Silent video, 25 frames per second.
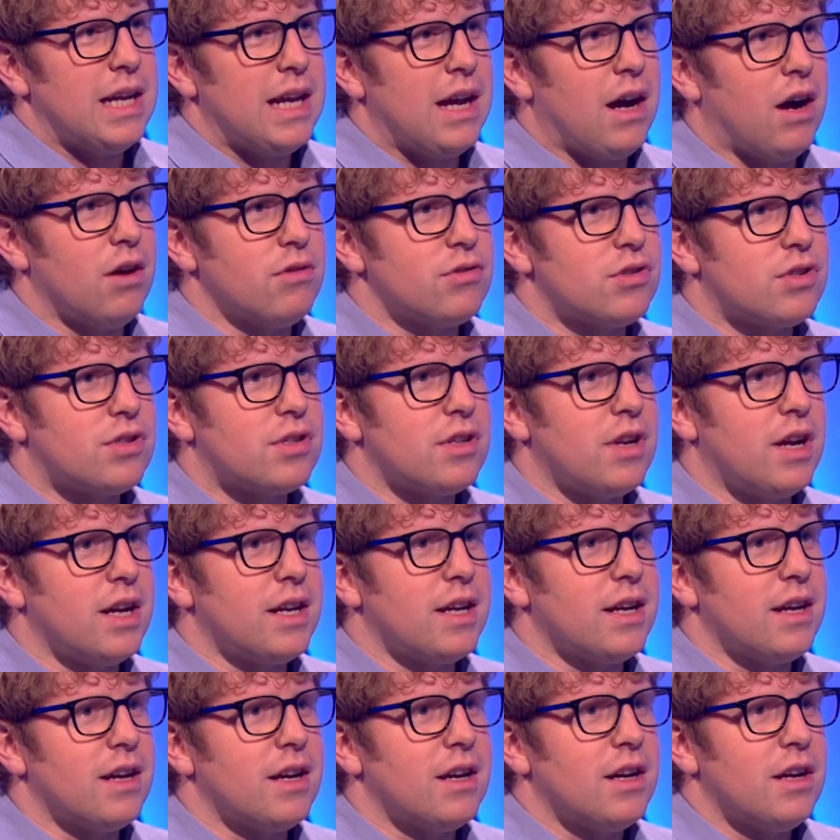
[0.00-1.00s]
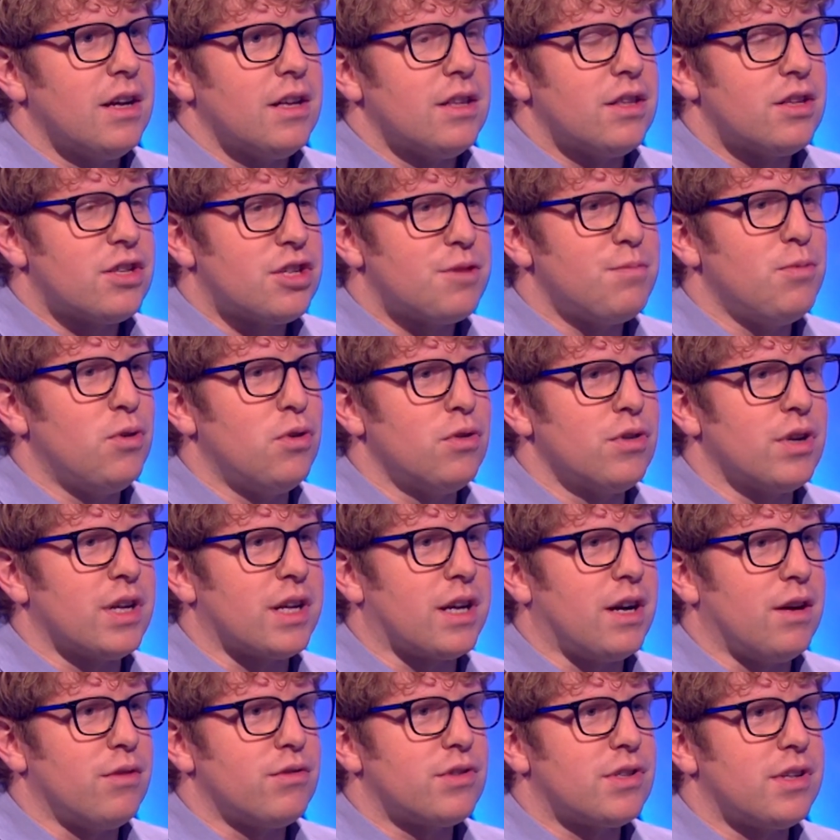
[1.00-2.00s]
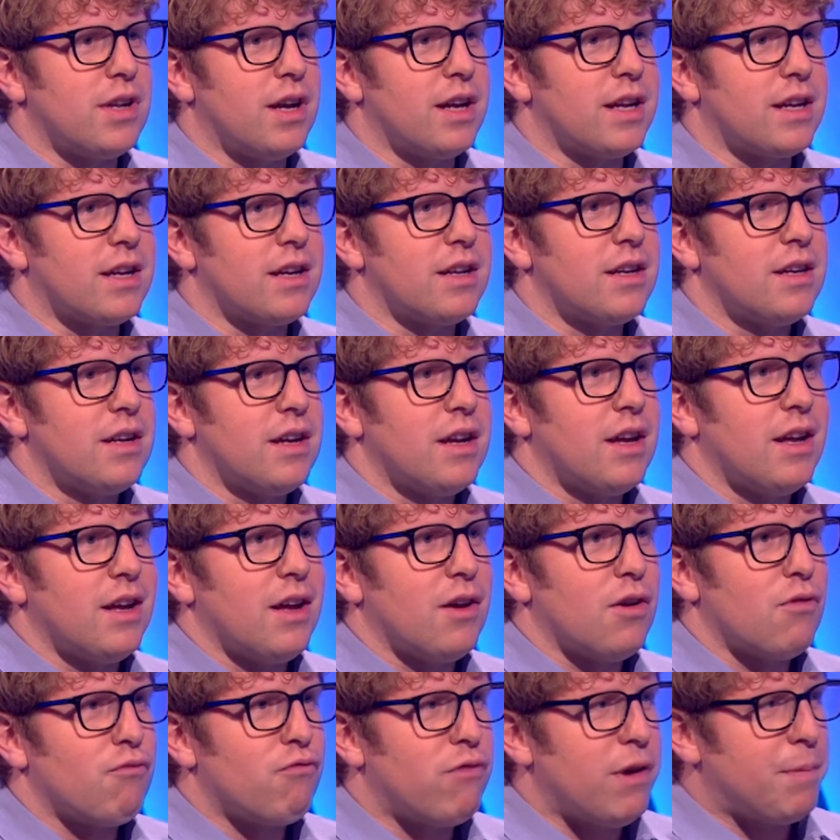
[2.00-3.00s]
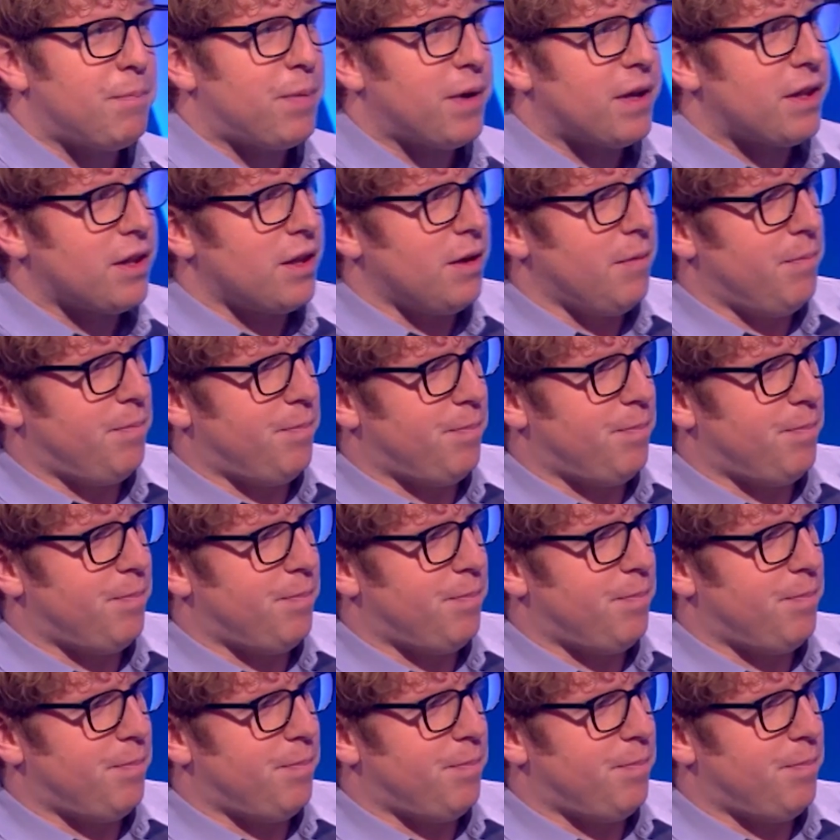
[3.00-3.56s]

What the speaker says: I was, like... This morning, I was, like, ripping the